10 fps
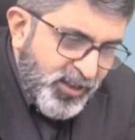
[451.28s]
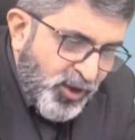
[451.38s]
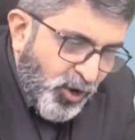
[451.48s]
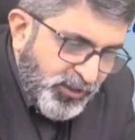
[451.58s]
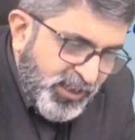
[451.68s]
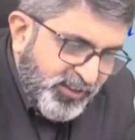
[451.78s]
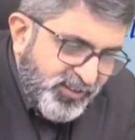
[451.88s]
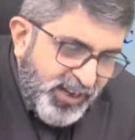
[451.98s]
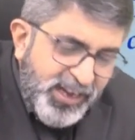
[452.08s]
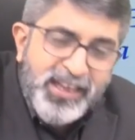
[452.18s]
On the other
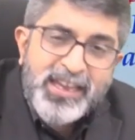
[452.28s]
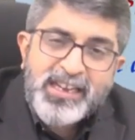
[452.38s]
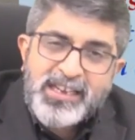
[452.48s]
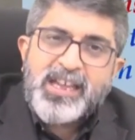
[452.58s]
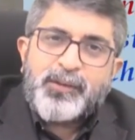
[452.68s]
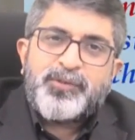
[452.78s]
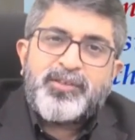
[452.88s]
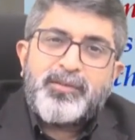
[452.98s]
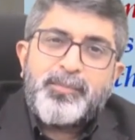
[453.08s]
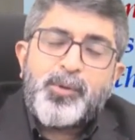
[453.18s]
side,
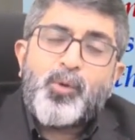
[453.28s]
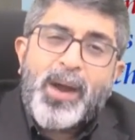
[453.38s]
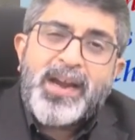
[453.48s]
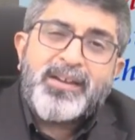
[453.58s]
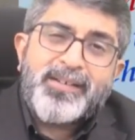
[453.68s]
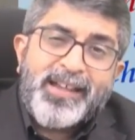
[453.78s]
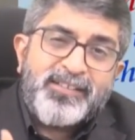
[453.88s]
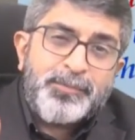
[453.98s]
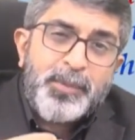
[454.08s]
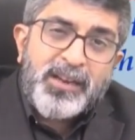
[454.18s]
ETFs provide
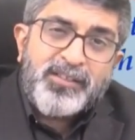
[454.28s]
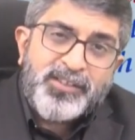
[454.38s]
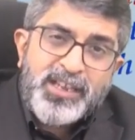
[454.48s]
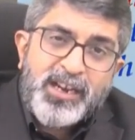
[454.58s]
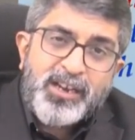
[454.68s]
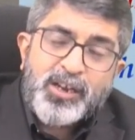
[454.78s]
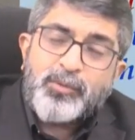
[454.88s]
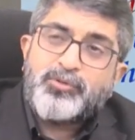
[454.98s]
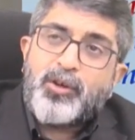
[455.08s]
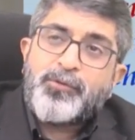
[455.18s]
transparency in
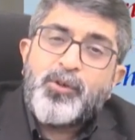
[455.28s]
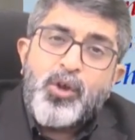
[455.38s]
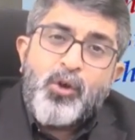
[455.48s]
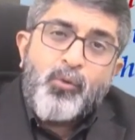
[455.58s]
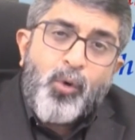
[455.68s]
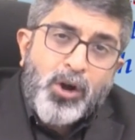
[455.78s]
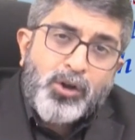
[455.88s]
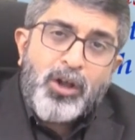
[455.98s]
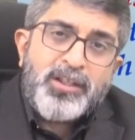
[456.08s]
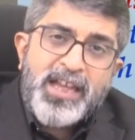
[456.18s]
terms of what
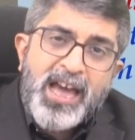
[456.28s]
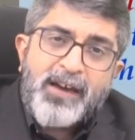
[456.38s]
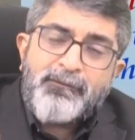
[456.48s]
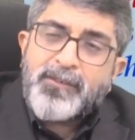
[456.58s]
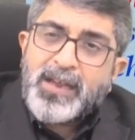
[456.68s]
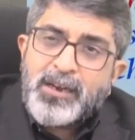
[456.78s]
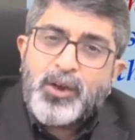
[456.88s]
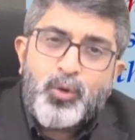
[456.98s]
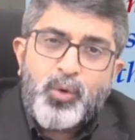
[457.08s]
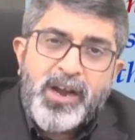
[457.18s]
all they have
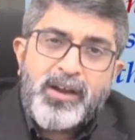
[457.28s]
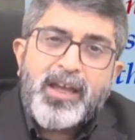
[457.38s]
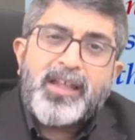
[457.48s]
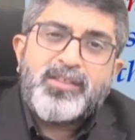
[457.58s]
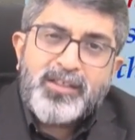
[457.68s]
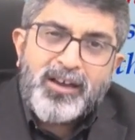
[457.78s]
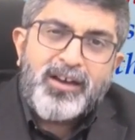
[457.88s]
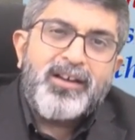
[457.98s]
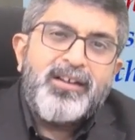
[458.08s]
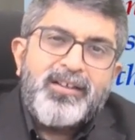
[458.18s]
included in
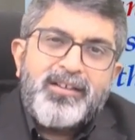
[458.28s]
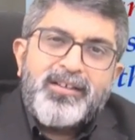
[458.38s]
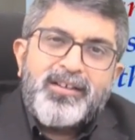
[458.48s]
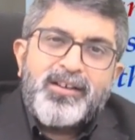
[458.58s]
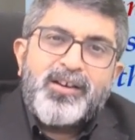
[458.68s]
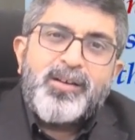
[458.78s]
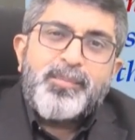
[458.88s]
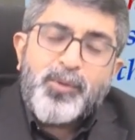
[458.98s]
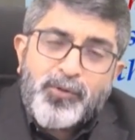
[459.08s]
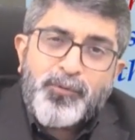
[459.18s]
the
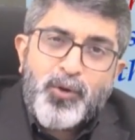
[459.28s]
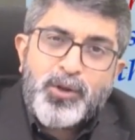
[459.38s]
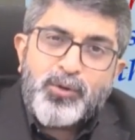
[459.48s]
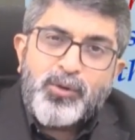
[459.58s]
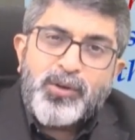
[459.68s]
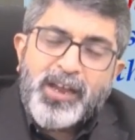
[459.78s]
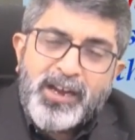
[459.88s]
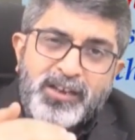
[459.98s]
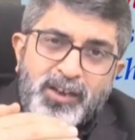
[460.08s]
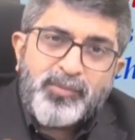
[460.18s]
portfolio,
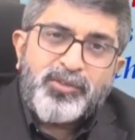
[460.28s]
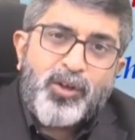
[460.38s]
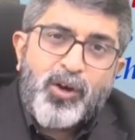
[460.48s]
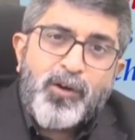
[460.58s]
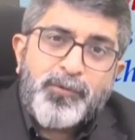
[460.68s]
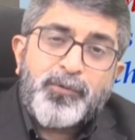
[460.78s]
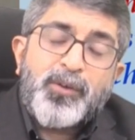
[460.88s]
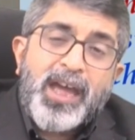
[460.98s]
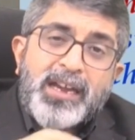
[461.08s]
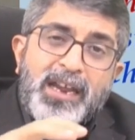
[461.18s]
in terms of
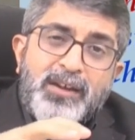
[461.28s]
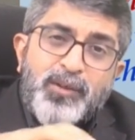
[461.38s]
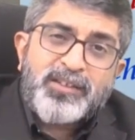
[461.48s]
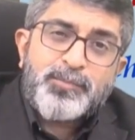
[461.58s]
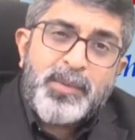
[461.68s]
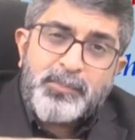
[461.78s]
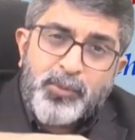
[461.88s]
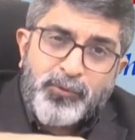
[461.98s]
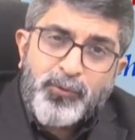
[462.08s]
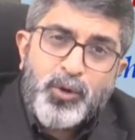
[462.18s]
an investment
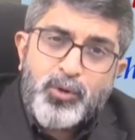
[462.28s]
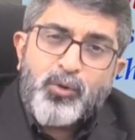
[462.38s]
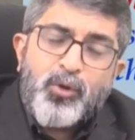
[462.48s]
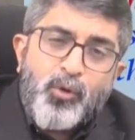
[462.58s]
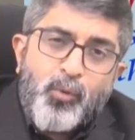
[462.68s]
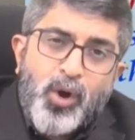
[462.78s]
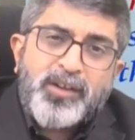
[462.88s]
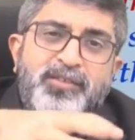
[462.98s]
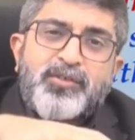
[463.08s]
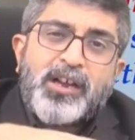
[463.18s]
portfolio,
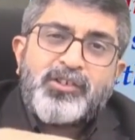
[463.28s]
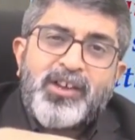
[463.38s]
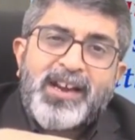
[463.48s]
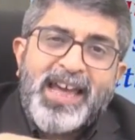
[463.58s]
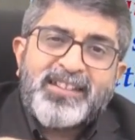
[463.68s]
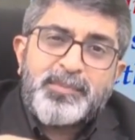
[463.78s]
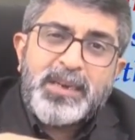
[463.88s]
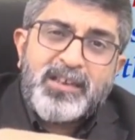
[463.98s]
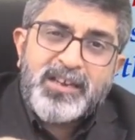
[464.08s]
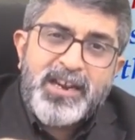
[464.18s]
what structure has
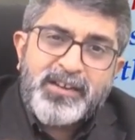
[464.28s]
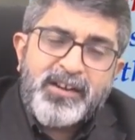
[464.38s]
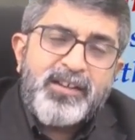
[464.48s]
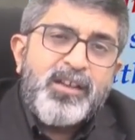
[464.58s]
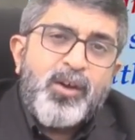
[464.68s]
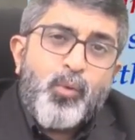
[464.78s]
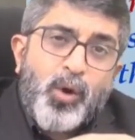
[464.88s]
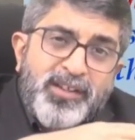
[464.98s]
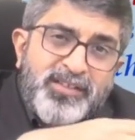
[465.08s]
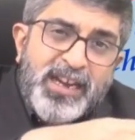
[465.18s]
been created,
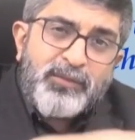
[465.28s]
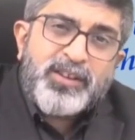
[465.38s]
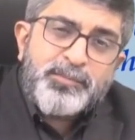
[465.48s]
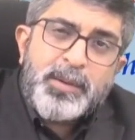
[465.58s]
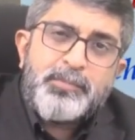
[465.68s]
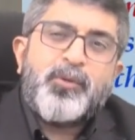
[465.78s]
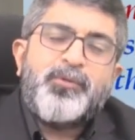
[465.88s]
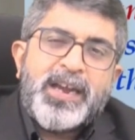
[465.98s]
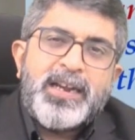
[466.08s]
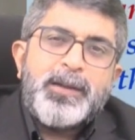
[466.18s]
what is the investment
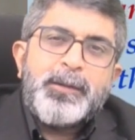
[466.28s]
profile,